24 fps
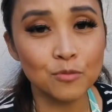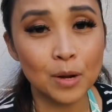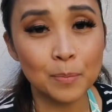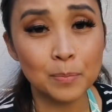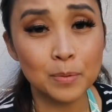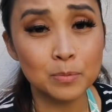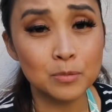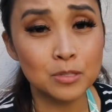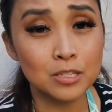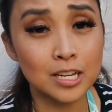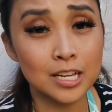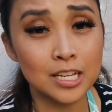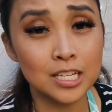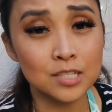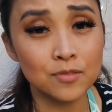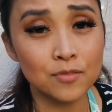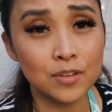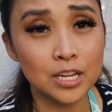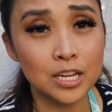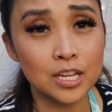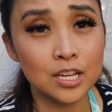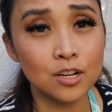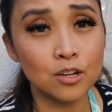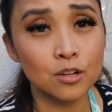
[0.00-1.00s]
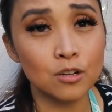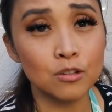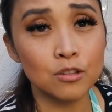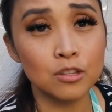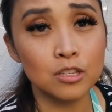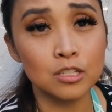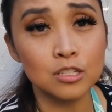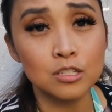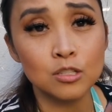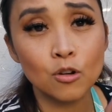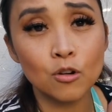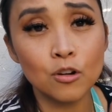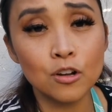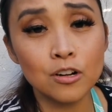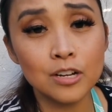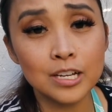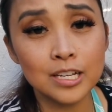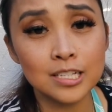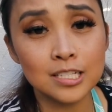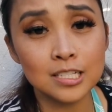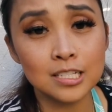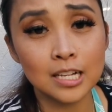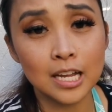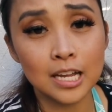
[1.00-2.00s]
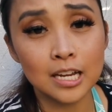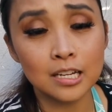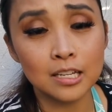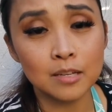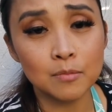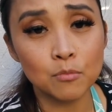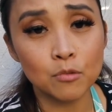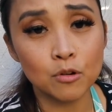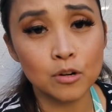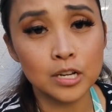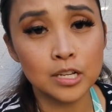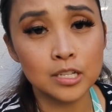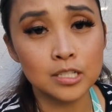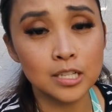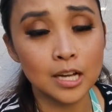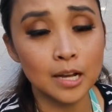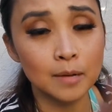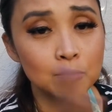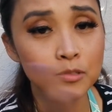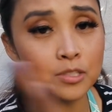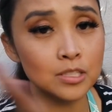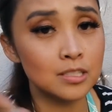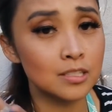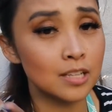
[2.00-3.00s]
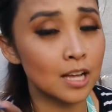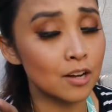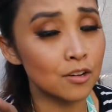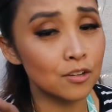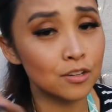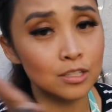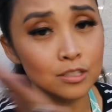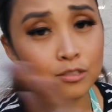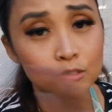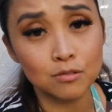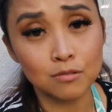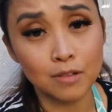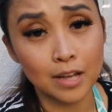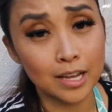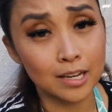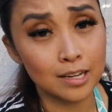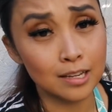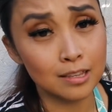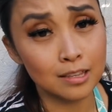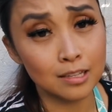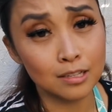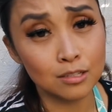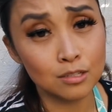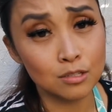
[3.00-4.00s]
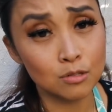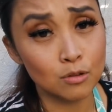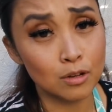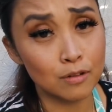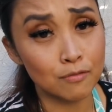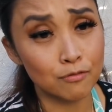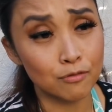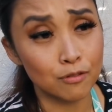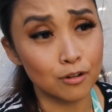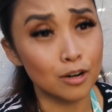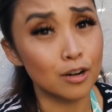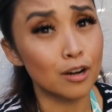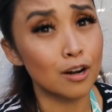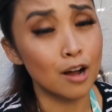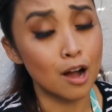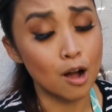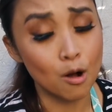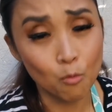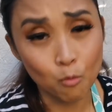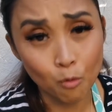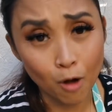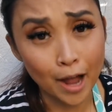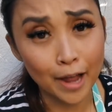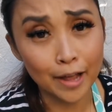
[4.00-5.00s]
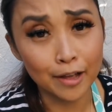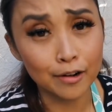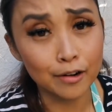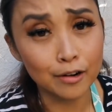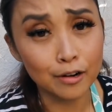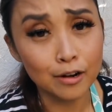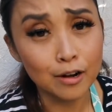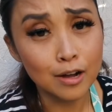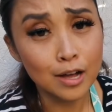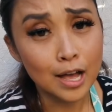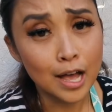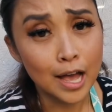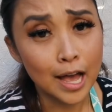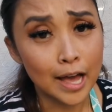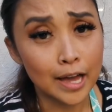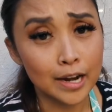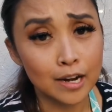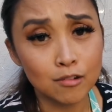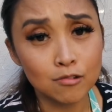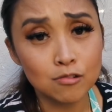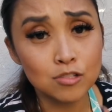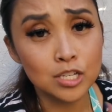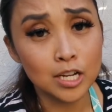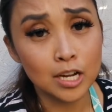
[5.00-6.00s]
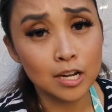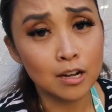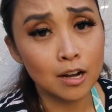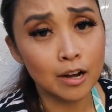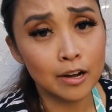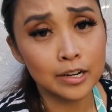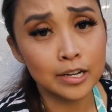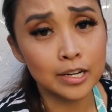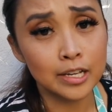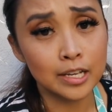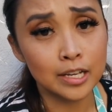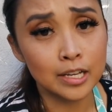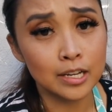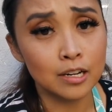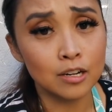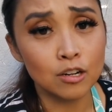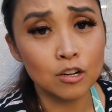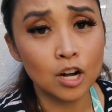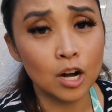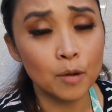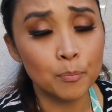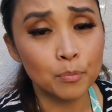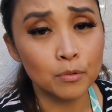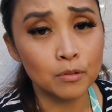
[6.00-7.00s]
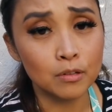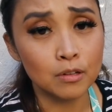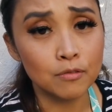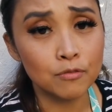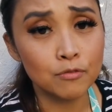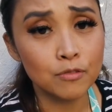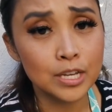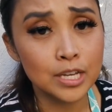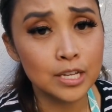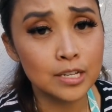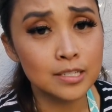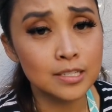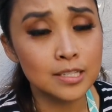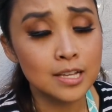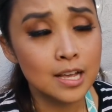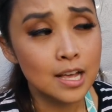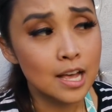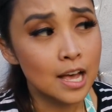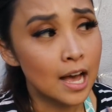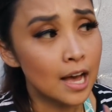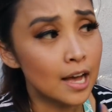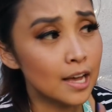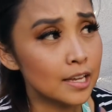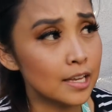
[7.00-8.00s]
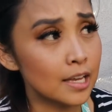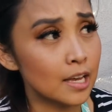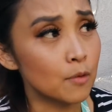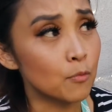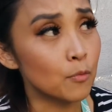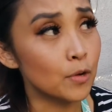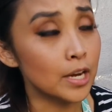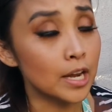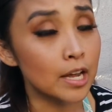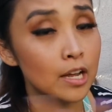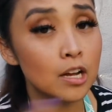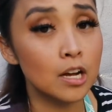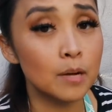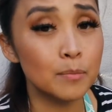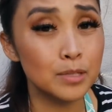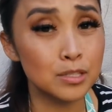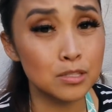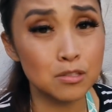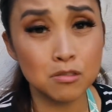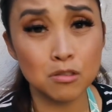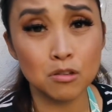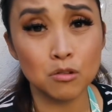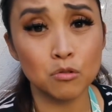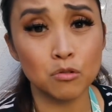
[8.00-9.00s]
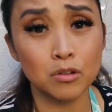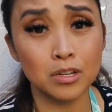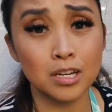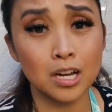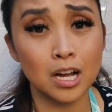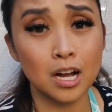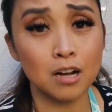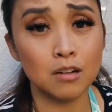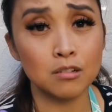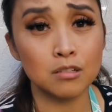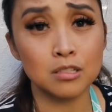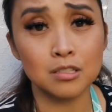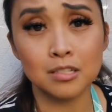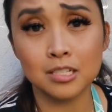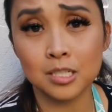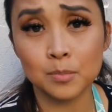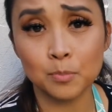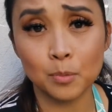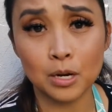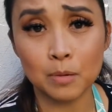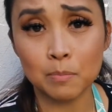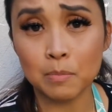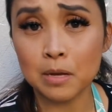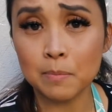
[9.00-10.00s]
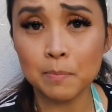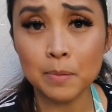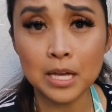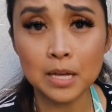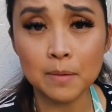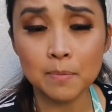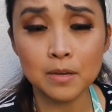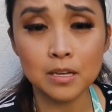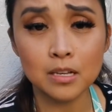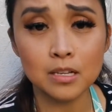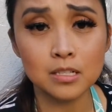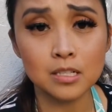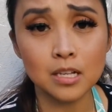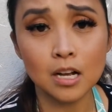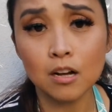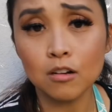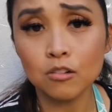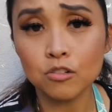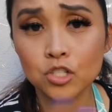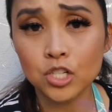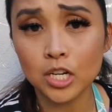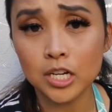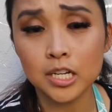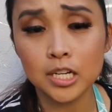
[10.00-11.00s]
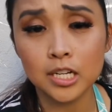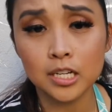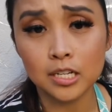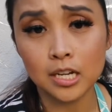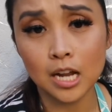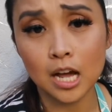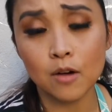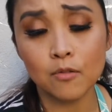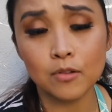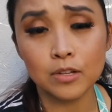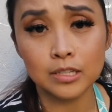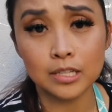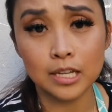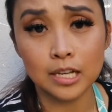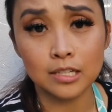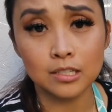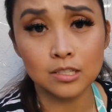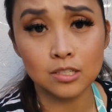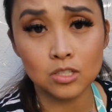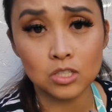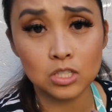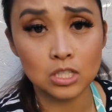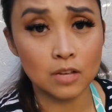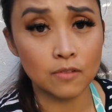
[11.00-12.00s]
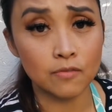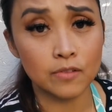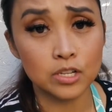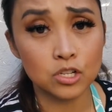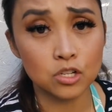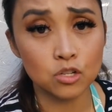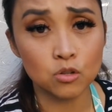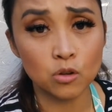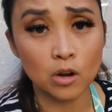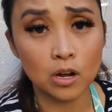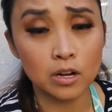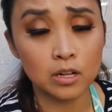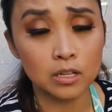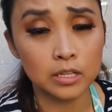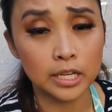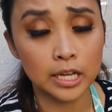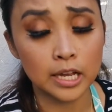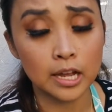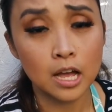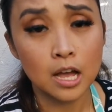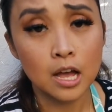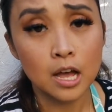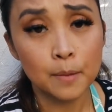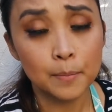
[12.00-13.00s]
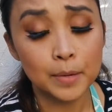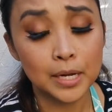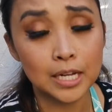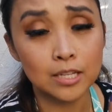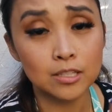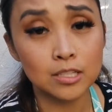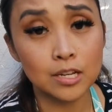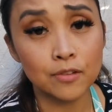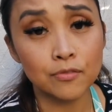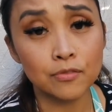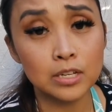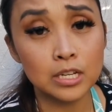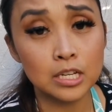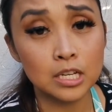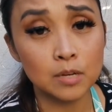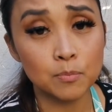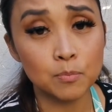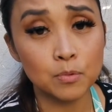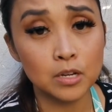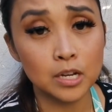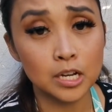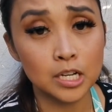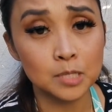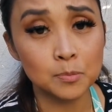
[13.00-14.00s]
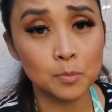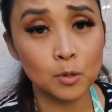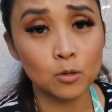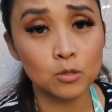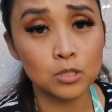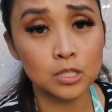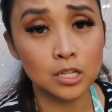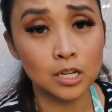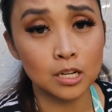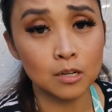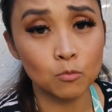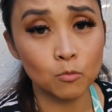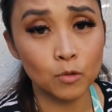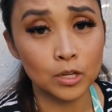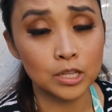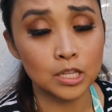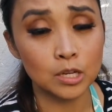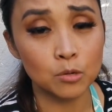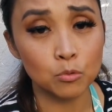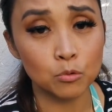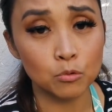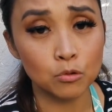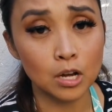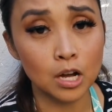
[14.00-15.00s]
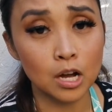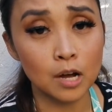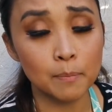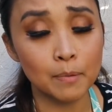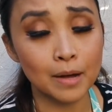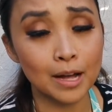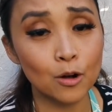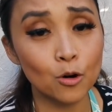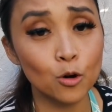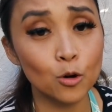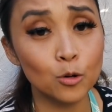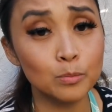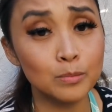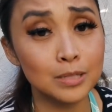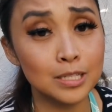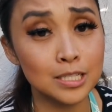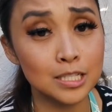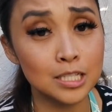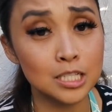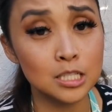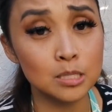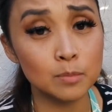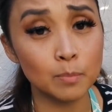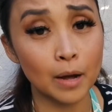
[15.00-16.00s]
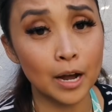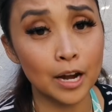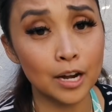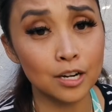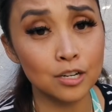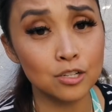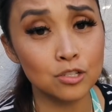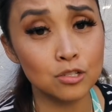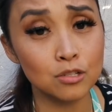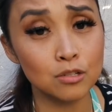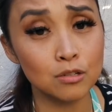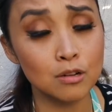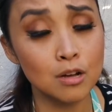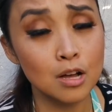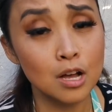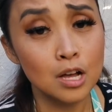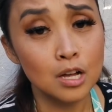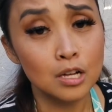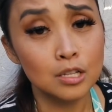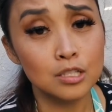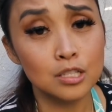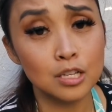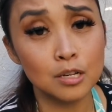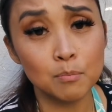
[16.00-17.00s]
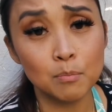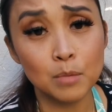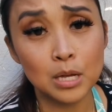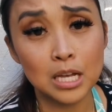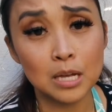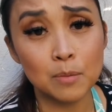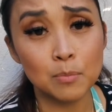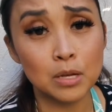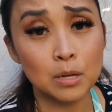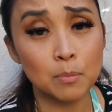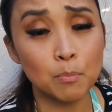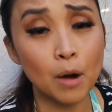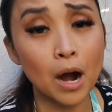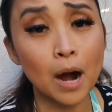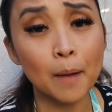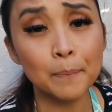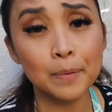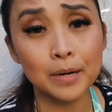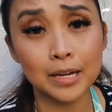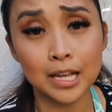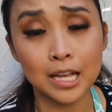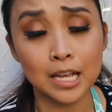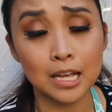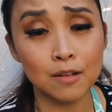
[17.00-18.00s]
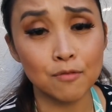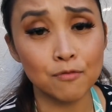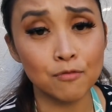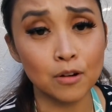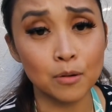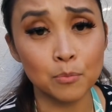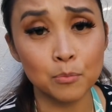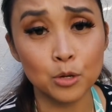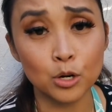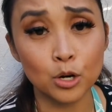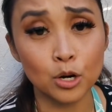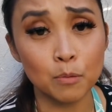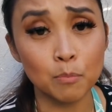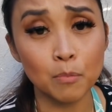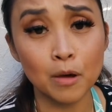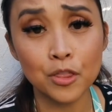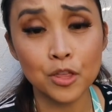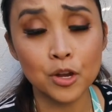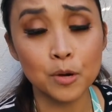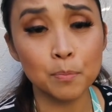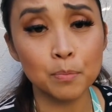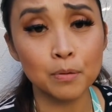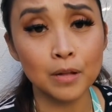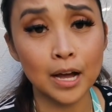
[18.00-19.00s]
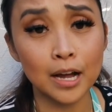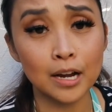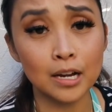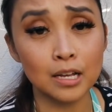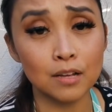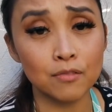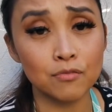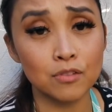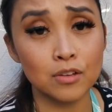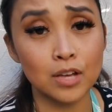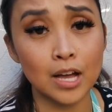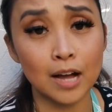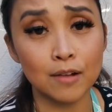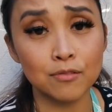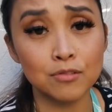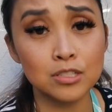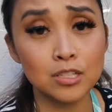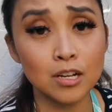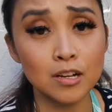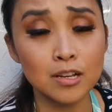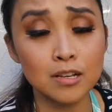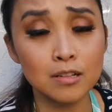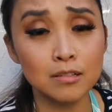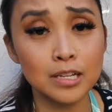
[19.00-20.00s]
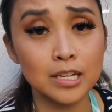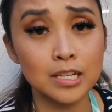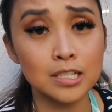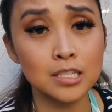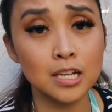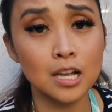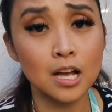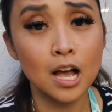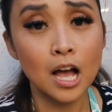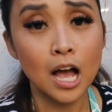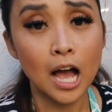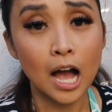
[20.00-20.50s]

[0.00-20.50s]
to wrap up today's video. The soil is slightly moist. I'm just not going to do anything to it for a while and I'll check on it in a couple of weeks. Again, when I come into the greenhouse to spray my babies, I'll check it now and then to see if it's struggling, but I'll definitely keep you guys posted on when they root up. I hope this inspires you to maybe propagate from your mother plant if you have succulents.